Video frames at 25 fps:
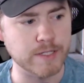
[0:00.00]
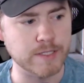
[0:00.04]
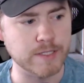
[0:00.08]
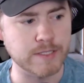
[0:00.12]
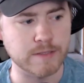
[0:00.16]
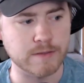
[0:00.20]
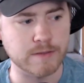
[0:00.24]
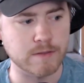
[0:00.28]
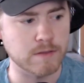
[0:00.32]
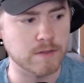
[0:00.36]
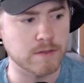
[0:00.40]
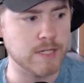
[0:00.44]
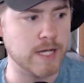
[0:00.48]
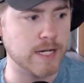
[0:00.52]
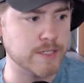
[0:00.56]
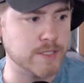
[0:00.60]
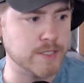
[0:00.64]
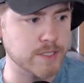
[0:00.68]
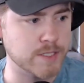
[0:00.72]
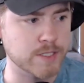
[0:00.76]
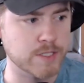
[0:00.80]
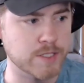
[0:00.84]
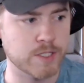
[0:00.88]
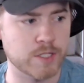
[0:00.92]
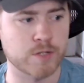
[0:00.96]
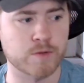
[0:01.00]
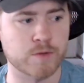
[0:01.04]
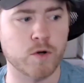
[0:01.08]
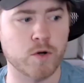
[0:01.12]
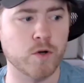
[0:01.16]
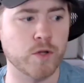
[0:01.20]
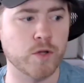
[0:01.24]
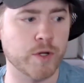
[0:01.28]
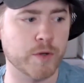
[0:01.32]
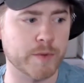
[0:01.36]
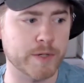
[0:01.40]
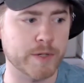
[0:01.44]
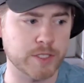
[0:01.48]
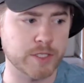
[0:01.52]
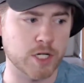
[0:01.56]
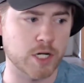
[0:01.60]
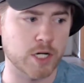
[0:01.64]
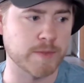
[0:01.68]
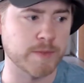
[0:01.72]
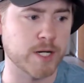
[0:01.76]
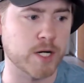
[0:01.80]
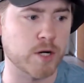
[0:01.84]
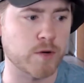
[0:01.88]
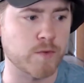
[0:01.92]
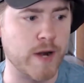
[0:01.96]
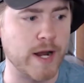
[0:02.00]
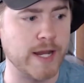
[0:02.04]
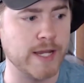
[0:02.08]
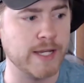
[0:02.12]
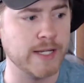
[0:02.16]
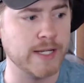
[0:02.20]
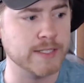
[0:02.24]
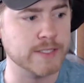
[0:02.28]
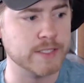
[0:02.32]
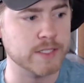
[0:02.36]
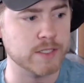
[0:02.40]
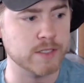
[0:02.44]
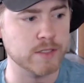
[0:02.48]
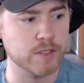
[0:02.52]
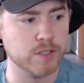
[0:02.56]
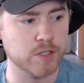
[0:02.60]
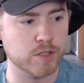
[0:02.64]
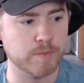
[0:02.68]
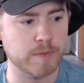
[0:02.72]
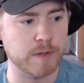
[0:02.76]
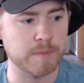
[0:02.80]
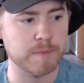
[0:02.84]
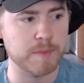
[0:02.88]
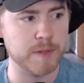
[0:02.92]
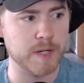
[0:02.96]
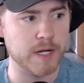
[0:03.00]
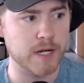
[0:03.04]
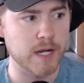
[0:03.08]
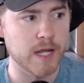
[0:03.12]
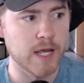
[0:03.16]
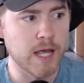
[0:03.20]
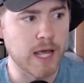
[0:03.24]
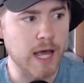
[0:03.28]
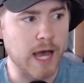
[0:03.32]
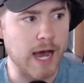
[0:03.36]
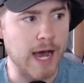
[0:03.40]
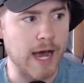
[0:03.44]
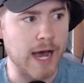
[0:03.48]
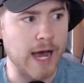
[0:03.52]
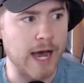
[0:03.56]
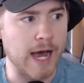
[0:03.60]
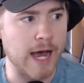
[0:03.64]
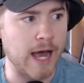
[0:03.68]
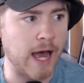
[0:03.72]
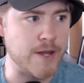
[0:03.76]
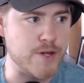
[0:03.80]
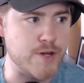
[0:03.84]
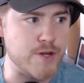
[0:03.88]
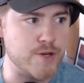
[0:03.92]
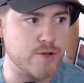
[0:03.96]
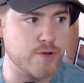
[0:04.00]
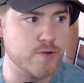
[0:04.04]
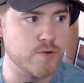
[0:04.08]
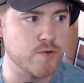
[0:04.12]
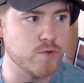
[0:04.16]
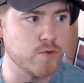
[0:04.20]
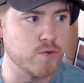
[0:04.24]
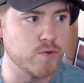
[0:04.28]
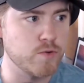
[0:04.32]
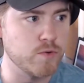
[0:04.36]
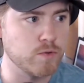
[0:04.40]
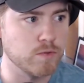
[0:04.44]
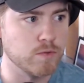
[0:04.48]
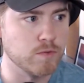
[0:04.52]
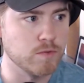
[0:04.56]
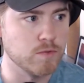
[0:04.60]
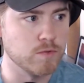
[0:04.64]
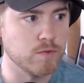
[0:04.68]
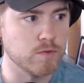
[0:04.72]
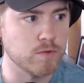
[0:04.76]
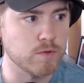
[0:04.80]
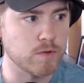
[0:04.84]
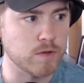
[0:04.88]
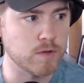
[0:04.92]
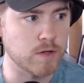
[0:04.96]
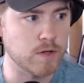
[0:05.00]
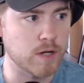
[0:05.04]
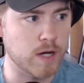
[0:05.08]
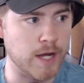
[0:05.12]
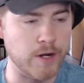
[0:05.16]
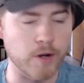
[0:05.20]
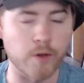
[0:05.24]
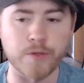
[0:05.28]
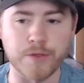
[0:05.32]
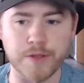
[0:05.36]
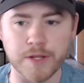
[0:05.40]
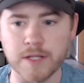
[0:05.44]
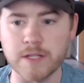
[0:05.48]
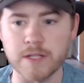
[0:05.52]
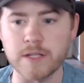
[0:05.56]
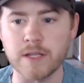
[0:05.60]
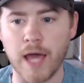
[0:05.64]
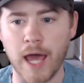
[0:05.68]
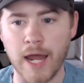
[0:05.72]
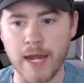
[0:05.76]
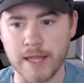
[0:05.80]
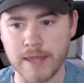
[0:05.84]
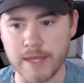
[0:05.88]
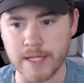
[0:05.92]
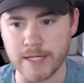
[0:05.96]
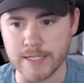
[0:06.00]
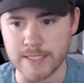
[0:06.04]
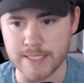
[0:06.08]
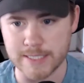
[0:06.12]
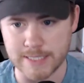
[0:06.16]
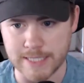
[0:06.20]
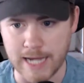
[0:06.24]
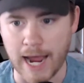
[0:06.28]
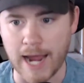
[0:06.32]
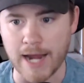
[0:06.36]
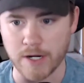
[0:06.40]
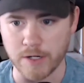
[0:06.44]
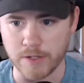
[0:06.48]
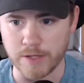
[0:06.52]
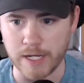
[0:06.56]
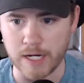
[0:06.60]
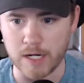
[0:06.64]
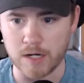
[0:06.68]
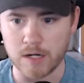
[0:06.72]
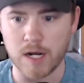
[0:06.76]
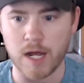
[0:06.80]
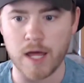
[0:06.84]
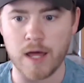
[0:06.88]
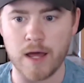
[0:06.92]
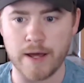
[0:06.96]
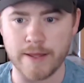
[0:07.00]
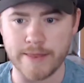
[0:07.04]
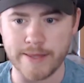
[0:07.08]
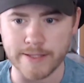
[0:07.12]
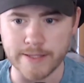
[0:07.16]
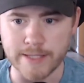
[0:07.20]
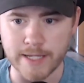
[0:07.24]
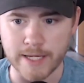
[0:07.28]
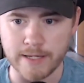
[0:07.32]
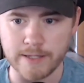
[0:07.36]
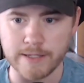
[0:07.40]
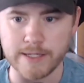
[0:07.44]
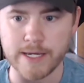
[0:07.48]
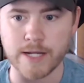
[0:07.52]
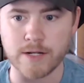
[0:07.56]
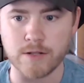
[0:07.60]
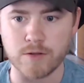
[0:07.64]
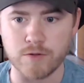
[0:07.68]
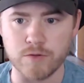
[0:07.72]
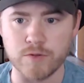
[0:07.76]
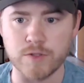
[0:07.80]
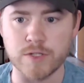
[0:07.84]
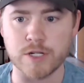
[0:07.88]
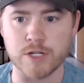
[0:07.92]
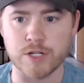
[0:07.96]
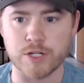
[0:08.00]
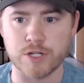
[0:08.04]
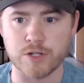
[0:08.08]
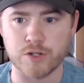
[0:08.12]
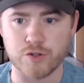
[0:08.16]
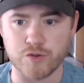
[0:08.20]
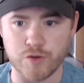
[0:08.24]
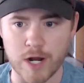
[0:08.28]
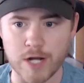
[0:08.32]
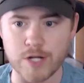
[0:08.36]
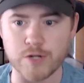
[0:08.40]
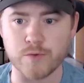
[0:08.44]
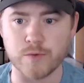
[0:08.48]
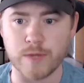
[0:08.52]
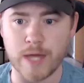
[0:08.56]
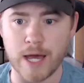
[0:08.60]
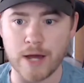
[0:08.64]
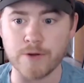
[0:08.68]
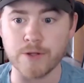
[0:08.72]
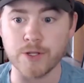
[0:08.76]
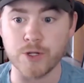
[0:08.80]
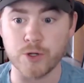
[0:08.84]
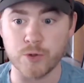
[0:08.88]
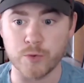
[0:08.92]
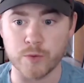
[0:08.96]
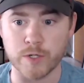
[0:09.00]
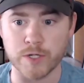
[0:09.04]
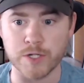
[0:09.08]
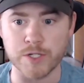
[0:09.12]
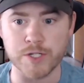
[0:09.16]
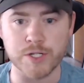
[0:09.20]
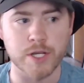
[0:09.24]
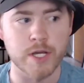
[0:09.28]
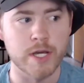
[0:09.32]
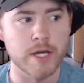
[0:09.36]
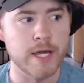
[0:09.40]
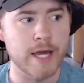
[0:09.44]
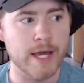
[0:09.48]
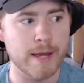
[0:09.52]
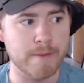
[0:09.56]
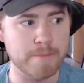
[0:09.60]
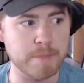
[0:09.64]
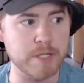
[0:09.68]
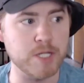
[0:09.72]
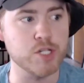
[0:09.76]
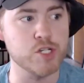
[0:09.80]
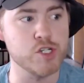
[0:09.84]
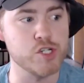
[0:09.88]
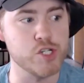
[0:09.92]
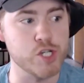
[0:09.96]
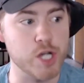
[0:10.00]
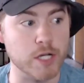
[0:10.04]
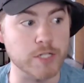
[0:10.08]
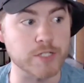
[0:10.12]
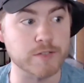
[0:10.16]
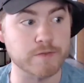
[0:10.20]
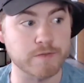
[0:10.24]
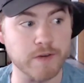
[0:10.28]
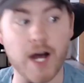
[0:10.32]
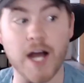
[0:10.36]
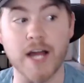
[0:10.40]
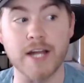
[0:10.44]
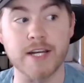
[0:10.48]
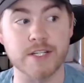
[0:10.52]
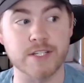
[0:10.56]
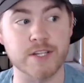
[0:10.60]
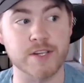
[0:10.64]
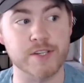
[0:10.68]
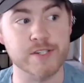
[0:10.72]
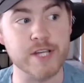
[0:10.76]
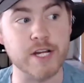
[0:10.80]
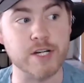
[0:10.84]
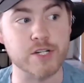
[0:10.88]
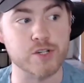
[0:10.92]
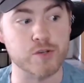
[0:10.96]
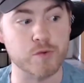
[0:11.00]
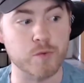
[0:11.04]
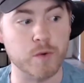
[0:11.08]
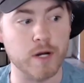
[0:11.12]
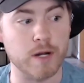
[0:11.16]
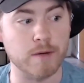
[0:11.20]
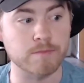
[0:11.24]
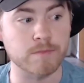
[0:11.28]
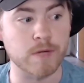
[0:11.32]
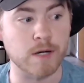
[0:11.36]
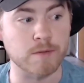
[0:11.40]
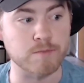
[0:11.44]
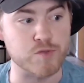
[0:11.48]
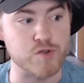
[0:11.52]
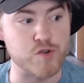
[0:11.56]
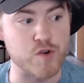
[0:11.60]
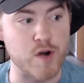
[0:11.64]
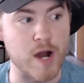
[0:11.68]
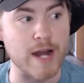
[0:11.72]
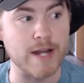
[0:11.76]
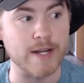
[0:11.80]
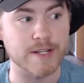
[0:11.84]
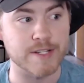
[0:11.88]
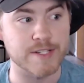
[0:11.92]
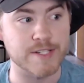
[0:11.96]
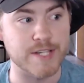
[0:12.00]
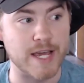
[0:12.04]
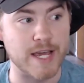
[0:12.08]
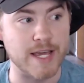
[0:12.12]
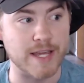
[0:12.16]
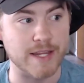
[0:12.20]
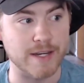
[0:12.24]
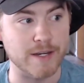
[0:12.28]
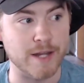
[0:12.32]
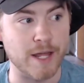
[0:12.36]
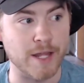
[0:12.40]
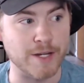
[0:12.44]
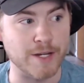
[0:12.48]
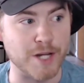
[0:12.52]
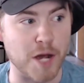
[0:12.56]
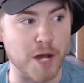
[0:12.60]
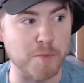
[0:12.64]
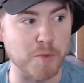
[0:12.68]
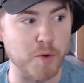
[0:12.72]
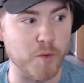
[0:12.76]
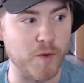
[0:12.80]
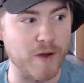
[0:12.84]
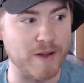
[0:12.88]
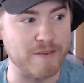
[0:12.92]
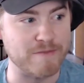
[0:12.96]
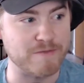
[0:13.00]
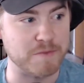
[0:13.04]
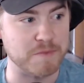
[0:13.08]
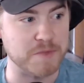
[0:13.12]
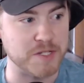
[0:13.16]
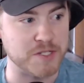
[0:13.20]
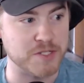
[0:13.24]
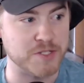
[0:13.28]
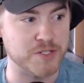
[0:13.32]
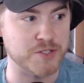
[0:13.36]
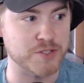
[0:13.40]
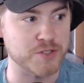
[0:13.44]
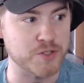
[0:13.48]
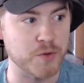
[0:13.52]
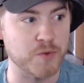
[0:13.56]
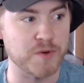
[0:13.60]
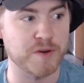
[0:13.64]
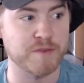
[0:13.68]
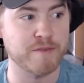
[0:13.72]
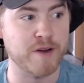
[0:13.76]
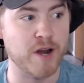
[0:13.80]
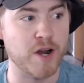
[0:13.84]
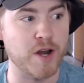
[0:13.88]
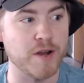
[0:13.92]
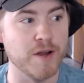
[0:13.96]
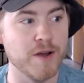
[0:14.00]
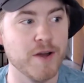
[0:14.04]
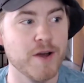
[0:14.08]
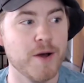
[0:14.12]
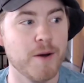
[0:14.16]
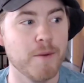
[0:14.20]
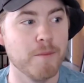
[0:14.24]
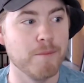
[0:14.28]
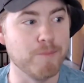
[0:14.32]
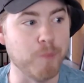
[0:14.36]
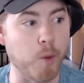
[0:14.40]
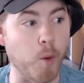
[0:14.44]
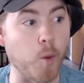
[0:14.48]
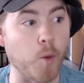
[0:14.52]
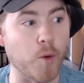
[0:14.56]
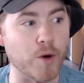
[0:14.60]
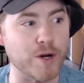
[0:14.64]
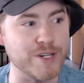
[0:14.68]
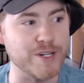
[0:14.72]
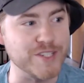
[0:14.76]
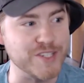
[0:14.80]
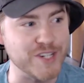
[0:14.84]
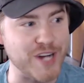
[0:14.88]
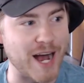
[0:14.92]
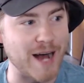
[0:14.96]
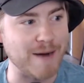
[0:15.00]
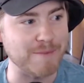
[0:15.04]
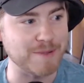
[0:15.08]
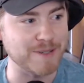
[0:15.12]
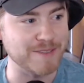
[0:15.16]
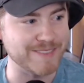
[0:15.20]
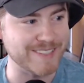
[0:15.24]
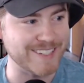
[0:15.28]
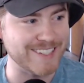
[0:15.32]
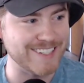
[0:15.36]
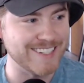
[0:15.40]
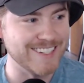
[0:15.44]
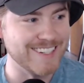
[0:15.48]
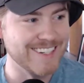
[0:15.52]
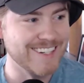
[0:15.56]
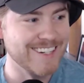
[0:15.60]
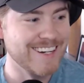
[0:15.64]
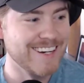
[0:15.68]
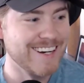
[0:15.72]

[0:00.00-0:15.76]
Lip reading: think Texas is going to roll here. We're going to talk about our rankings in a little bit, but I don't think anything is dire there. I think they can get through this stretch without Ewers and be just fine, is essentially what I'm trying to say and come away from this, just doing a very poor job of it.